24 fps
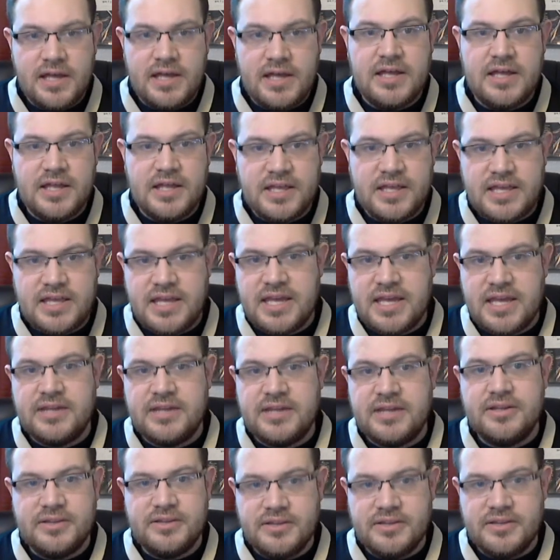
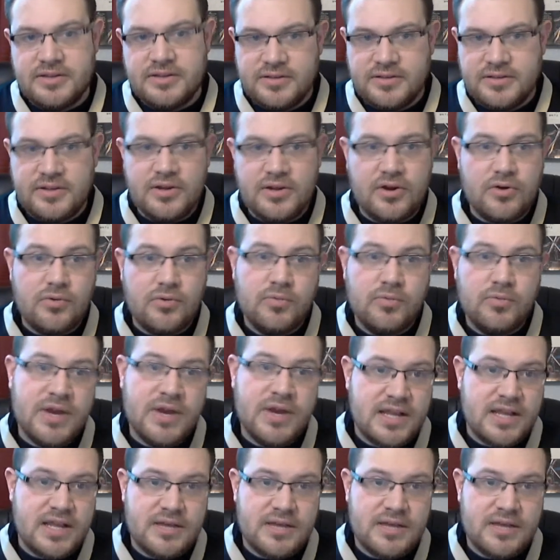again, when it